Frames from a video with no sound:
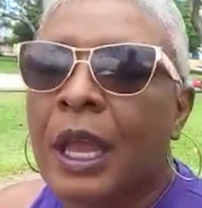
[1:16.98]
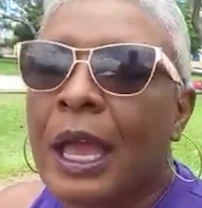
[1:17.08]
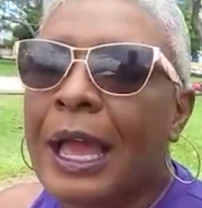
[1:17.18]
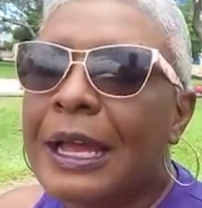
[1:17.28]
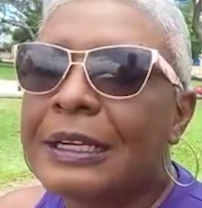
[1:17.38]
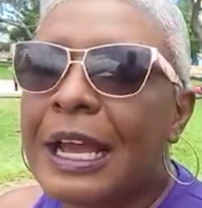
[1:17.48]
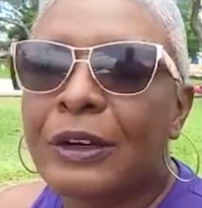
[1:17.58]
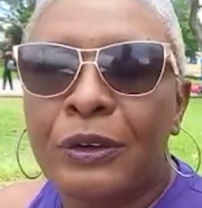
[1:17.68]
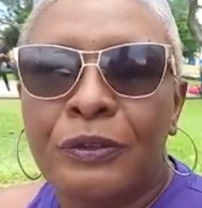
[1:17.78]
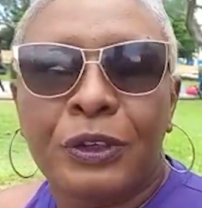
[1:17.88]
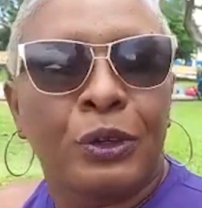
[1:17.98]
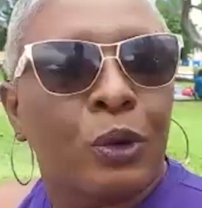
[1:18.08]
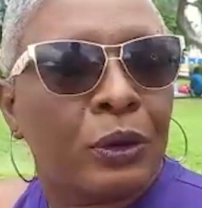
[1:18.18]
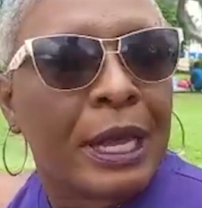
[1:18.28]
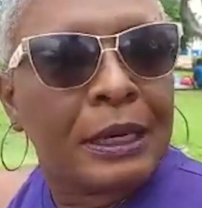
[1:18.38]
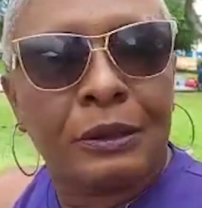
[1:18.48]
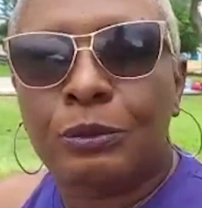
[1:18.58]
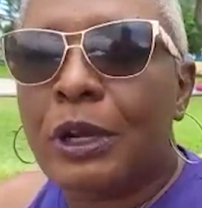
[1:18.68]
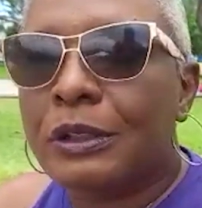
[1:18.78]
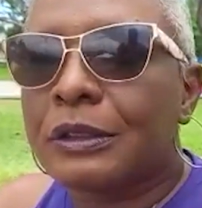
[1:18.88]
And I don't know if you know that
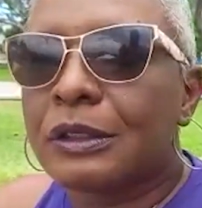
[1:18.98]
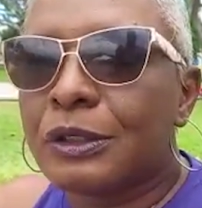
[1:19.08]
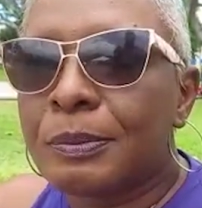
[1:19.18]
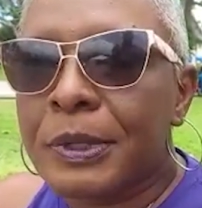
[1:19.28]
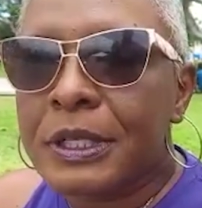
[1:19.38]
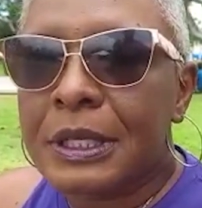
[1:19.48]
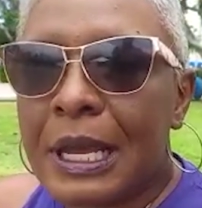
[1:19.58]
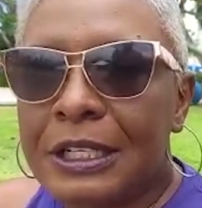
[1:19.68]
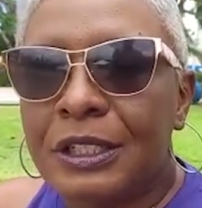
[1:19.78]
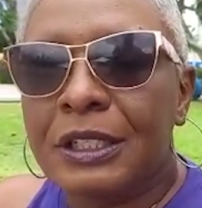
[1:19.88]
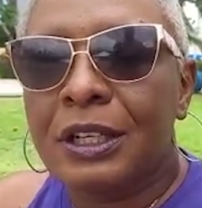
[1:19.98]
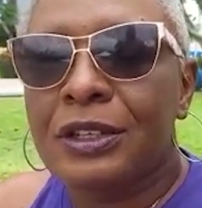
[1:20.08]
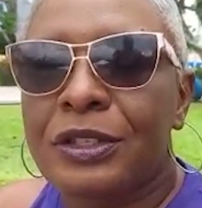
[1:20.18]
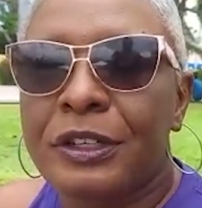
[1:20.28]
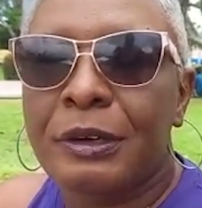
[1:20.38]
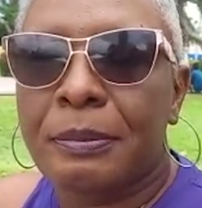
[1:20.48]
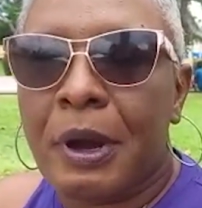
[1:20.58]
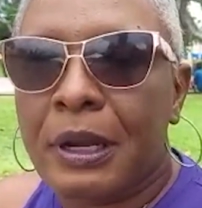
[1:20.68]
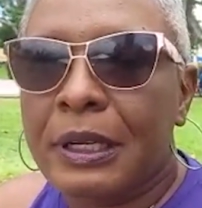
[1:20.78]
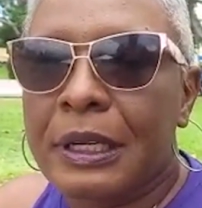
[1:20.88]
what lupus actually does to your
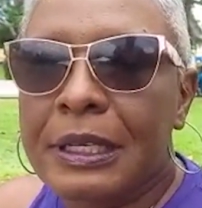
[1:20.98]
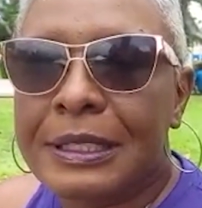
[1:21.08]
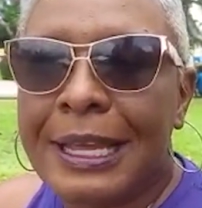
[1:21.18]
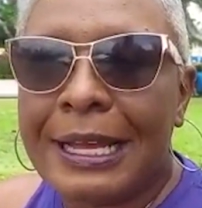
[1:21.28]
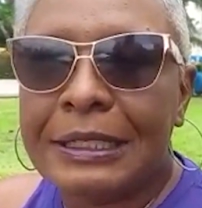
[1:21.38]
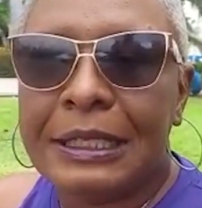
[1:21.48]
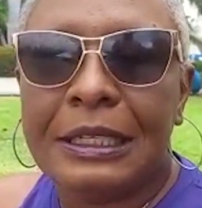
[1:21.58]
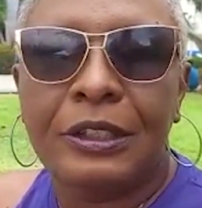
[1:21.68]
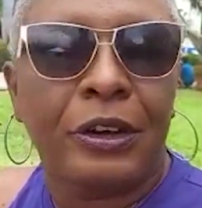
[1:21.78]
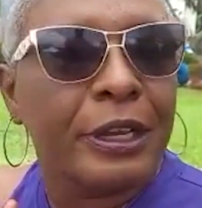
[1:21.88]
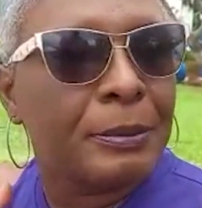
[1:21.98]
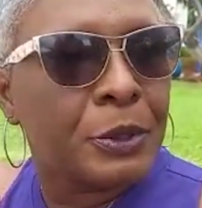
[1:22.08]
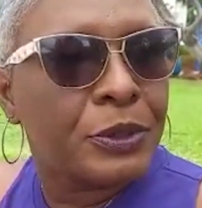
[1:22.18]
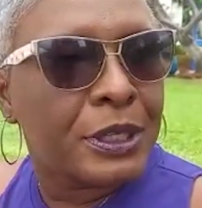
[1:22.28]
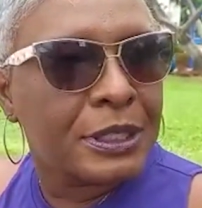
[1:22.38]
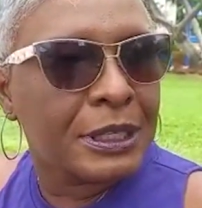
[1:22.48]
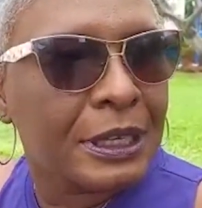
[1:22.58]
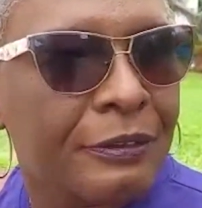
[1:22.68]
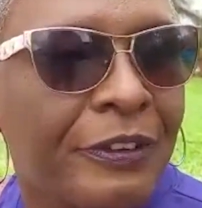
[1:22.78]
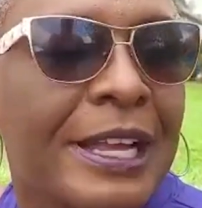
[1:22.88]
body is that your immune
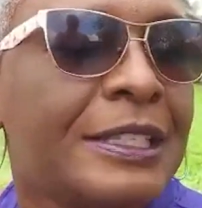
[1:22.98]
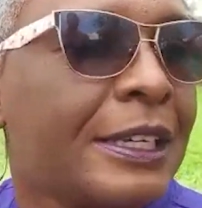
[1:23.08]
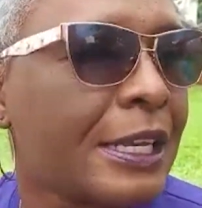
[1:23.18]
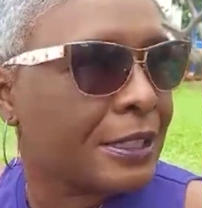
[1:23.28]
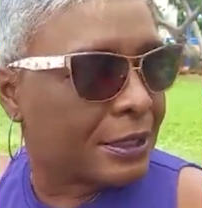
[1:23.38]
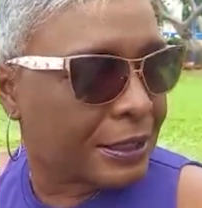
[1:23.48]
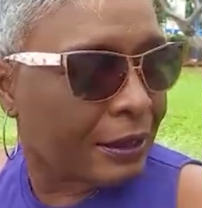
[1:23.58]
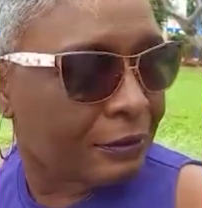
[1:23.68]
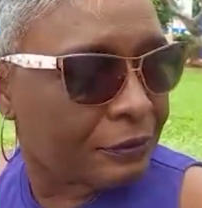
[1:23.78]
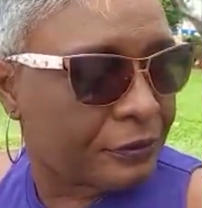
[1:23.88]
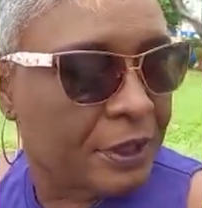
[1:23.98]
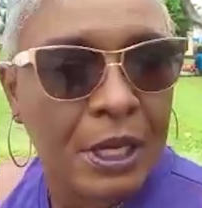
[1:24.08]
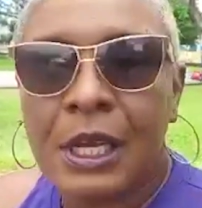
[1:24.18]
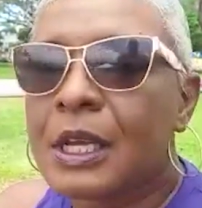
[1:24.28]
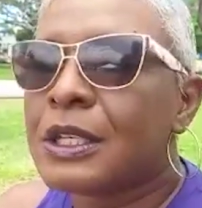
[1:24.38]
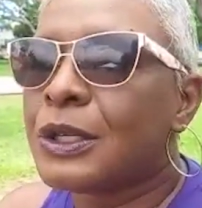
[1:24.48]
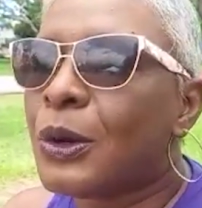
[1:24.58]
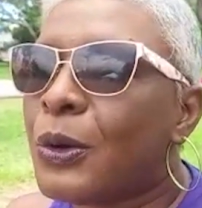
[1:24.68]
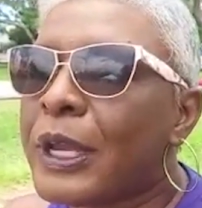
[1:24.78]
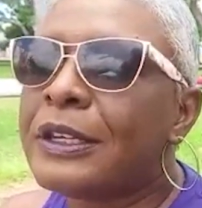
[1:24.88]
system fights against itself.
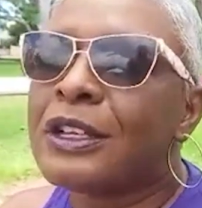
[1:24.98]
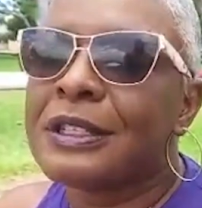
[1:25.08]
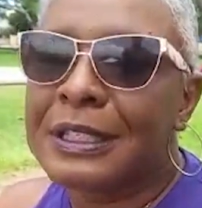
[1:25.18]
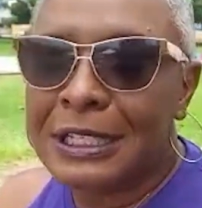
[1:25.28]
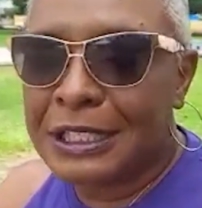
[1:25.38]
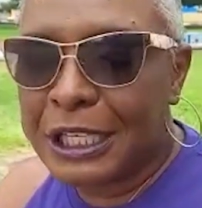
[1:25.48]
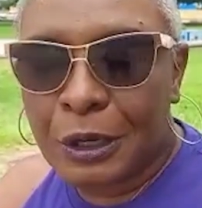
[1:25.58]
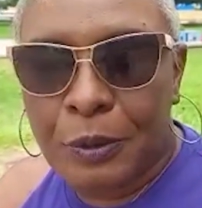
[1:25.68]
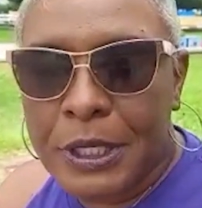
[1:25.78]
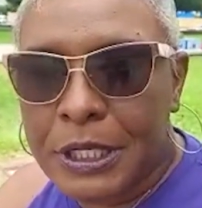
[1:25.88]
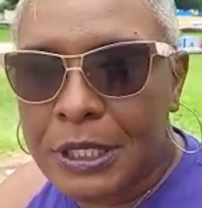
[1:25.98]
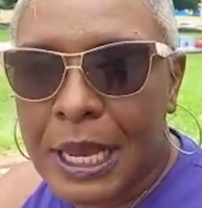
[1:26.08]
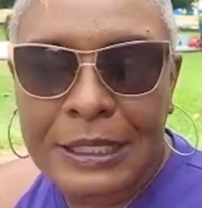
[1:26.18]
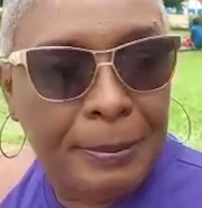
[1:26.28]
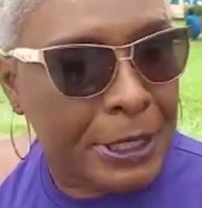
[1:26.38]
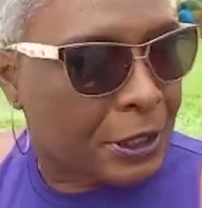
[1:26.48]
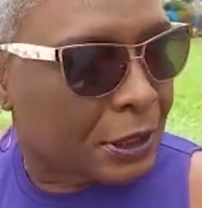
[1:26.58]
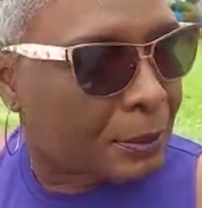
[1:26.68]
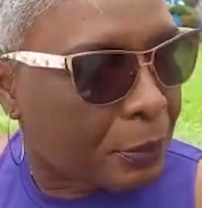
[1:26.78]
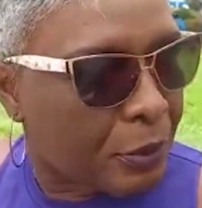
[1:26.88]
So it doesn't distinguish, as I mentioned
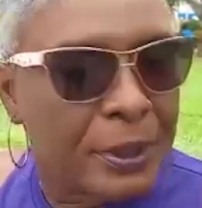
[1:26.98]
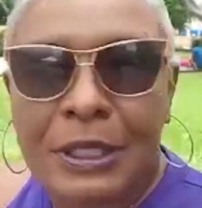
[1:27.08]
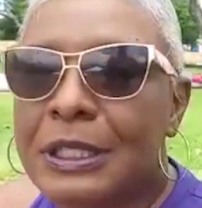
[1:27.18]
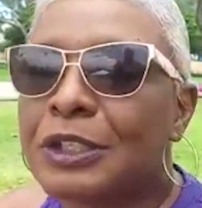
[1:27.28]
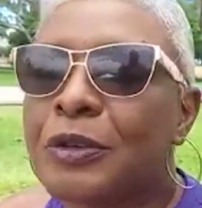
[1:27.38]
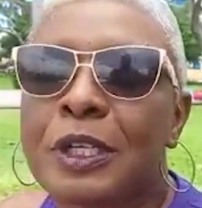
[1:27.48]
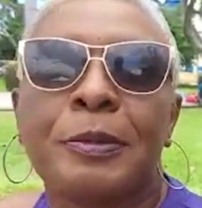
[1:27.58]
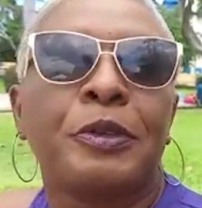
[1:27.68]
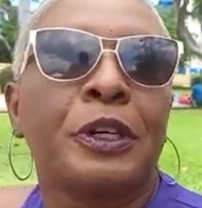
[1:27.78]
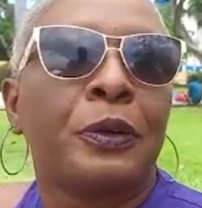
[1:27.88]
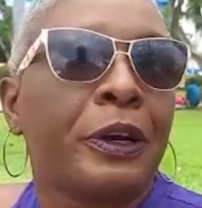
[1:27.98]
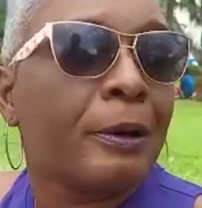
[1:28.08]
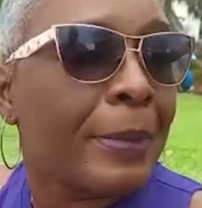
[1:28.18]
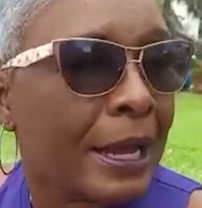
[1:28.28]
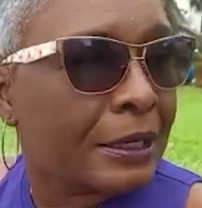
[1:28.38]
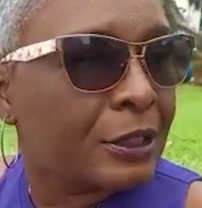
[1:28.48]
before, it doesn't distinguish between good or bad.